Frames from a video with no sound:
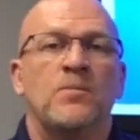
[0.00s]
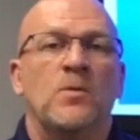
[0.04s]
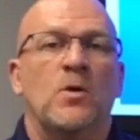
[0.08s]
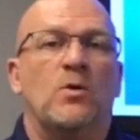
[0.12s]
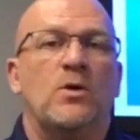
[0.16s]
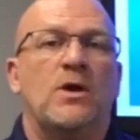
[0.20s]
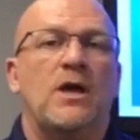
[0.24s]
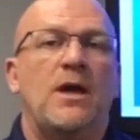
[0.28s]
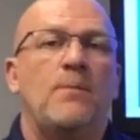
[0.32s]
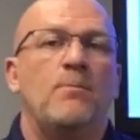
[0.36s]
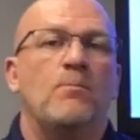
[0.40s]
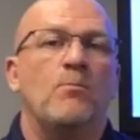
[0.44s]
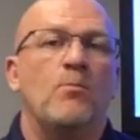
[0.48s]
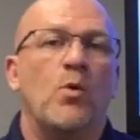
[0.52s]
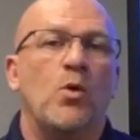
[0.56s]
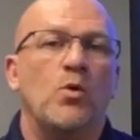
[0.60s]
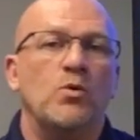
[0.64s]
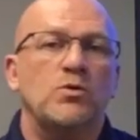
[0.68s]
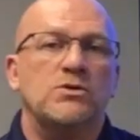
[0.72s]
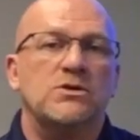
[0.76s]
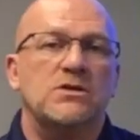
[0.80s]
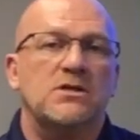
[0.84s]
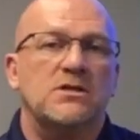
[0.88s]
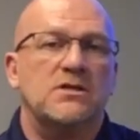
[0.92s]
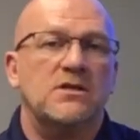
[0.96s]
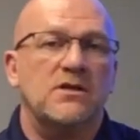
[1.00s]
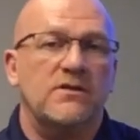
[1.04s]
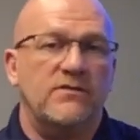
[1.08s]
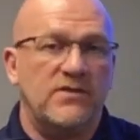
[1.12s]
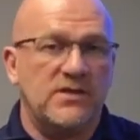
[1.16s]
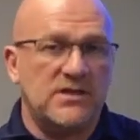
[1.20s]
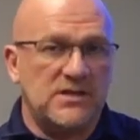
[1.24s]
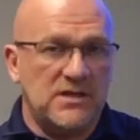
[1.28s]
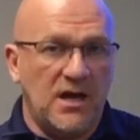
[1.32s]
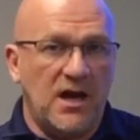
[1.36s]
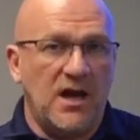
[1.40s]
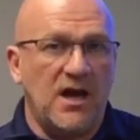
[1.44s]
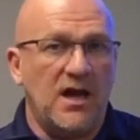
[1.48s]
Okay, most of the
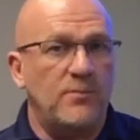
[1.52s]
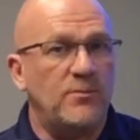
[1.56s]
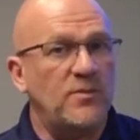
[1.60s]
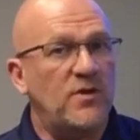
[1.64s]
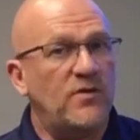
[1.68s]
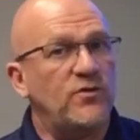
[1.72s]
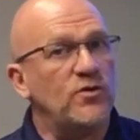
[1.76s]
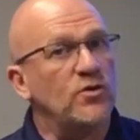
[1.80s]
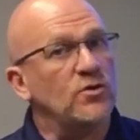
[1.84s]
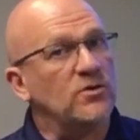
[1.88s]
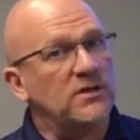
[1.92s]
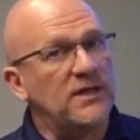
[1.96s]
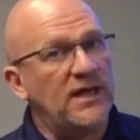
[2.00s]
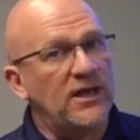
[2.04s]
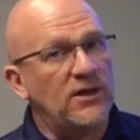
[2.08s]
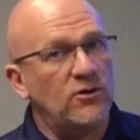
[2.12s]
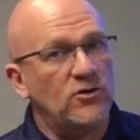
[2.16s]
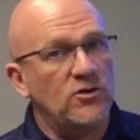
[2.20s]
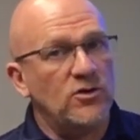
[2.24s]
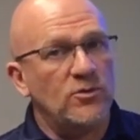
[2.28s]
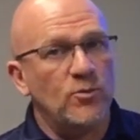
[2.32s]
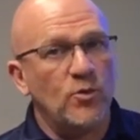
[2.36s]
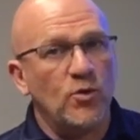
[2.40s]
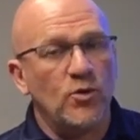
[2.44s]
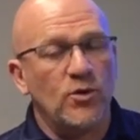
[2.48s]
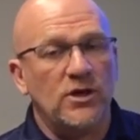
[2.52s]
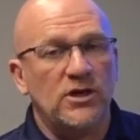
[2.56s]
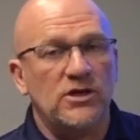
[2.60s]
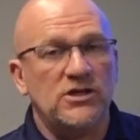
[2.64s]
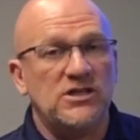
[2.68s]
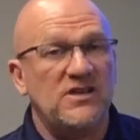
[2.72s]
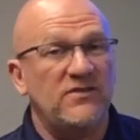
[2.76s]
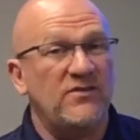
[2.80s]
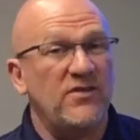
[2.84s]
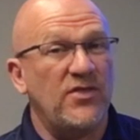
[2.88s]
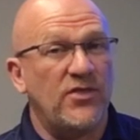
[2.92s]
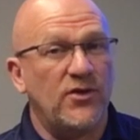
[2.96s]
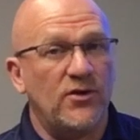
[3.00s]
time, if you're late on your mortgage,
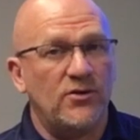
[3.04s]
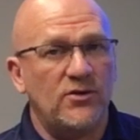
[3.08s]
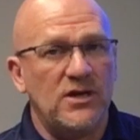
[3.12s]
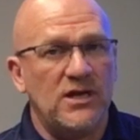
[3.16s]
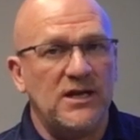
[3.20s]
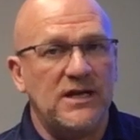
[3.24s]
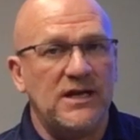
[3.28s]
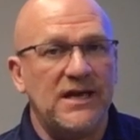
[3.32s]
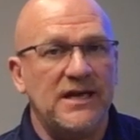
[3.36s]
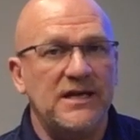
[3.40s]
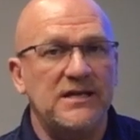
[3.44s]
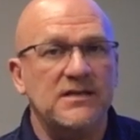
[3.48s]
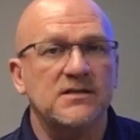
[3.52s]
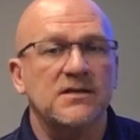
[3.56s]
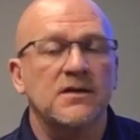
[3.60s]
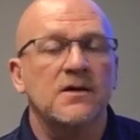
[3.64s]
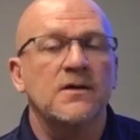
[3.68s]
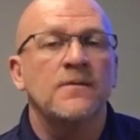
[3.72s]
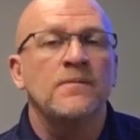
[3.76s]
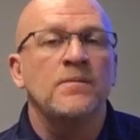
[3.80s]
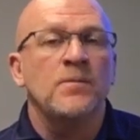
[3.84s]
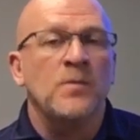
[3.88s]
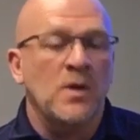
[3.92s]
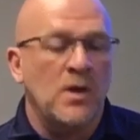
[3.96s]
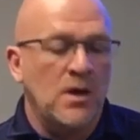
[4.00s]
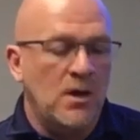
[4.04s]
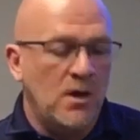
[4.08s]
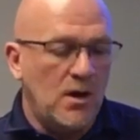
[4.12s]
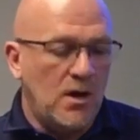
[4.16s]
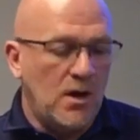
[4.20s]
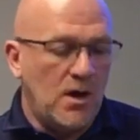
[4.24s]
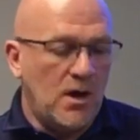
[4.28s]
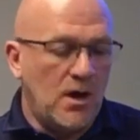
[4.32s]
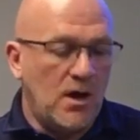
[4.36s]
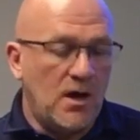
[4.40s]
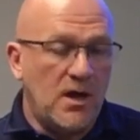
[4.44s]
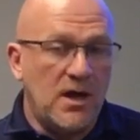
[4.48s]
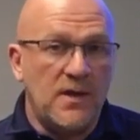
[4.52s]
even 30 days,
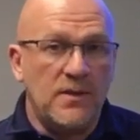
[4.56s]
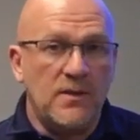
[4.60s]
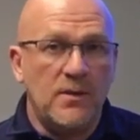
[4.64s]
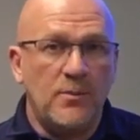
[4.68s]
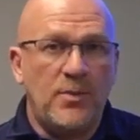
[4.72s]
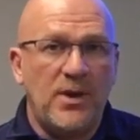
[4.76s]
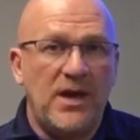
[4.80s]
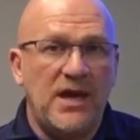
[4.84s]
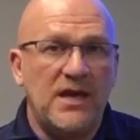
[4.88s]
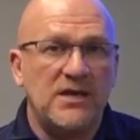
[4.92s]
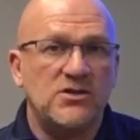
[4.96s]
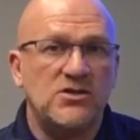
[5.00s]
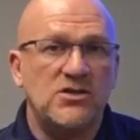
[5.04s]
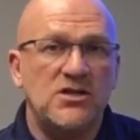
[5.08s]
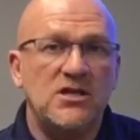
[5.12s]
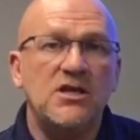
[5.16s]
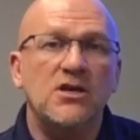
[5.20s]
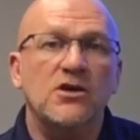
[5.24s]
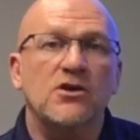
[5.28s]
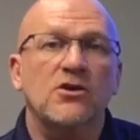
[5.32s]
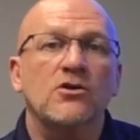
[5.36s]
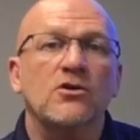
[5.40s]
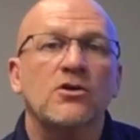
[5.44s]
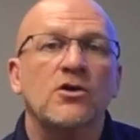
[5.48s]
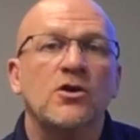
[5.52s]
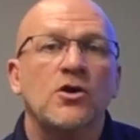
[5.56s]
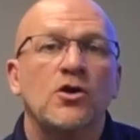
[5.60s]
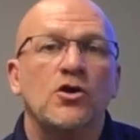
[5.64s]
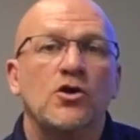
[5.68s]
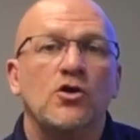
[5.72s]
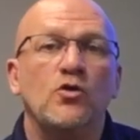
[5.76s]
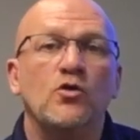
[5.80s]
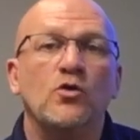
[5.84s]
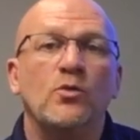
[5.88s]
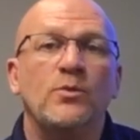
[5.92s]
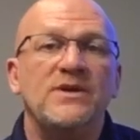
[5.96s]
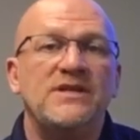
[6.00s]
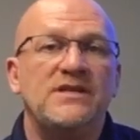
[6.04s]
in the past year,
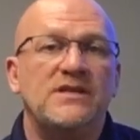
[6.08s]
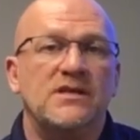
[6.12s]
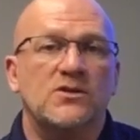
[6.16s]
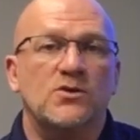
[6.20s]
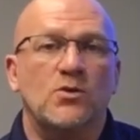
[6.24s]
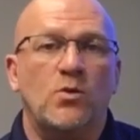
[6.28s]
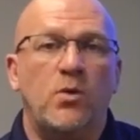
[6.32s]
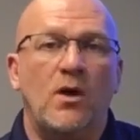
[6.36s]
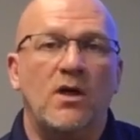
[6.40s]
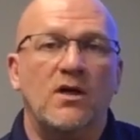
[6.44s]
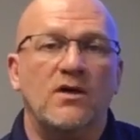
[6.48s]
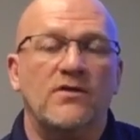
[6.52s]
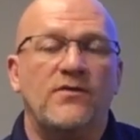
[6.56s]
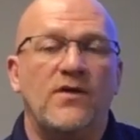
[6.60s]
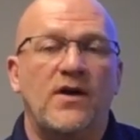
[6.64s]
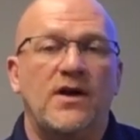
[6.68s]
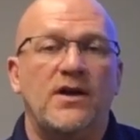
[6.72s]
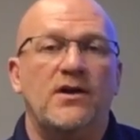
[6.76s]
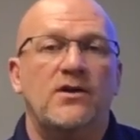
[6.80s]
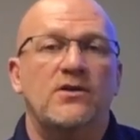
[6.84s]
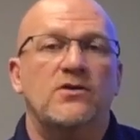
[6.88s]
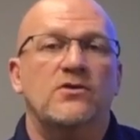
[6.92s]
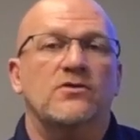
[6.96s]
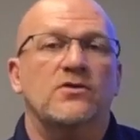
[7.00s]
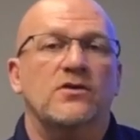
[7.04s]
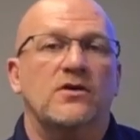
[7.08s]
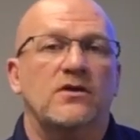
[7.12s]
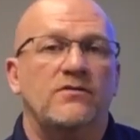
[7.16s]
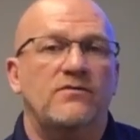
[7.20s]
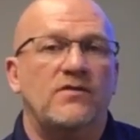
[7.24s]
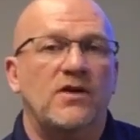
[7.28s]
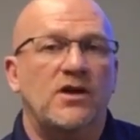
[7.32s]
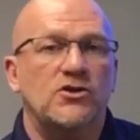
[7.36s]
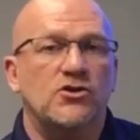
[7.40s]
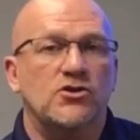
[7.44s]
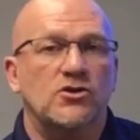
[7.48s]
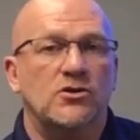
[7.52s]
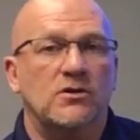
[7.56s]
you will be disqualified under the
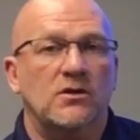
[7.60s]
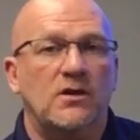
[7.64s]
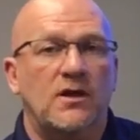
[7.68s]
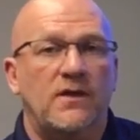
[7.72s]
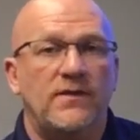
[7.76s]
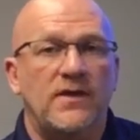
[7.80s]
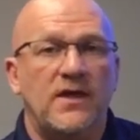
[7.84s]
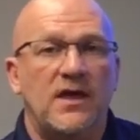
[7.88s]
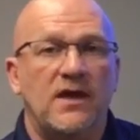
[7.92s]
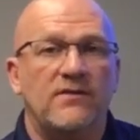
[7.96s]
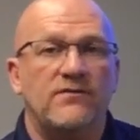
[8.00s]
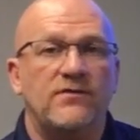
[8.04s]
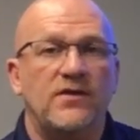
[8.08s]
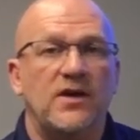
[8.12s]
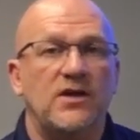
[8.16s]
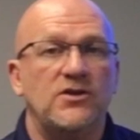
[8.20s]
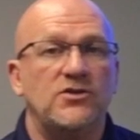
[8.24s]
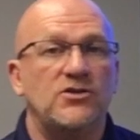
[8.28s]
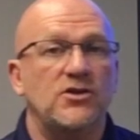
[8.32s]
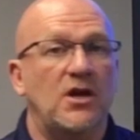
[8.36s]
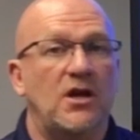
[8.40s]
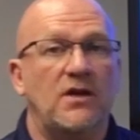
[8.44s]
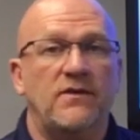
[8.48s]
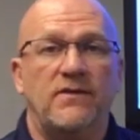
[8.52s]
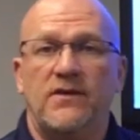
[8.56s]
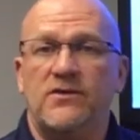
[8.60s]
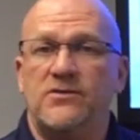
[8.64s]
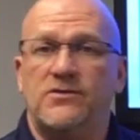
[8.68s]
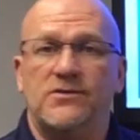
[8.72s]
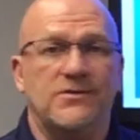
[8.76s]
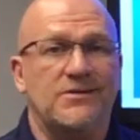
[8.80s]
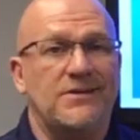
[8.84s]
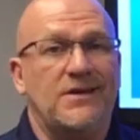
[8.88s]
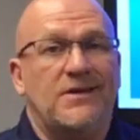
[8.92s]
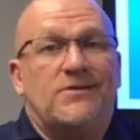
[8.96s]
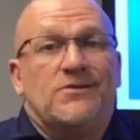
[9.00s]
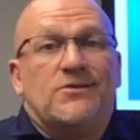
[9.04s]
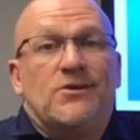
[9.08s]
conventional and the FHA. They just
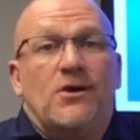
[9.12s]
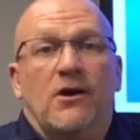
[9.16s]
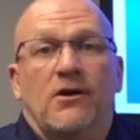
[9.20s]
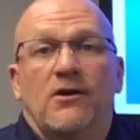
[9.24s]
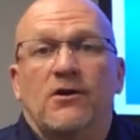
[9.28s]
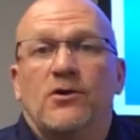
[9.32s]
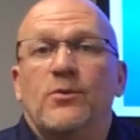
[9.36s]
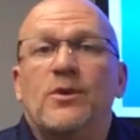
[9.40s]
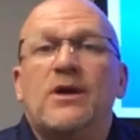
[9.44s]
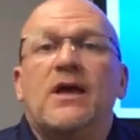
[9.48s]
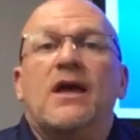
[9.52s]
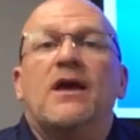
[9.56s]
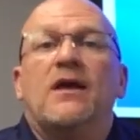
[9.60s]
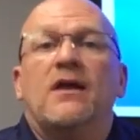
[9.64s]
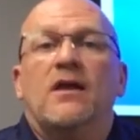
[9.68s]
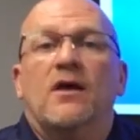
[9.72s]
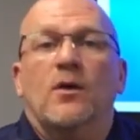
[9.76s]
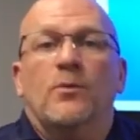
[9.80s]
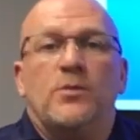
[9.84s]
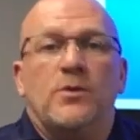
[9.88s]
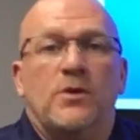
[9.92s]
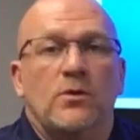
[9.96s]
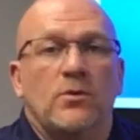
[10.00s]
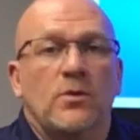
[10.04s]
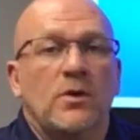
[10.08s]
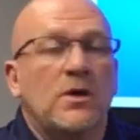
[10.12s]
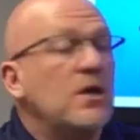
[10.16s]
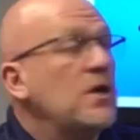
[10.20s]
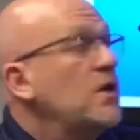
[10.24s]
say, sorry, we can't help you.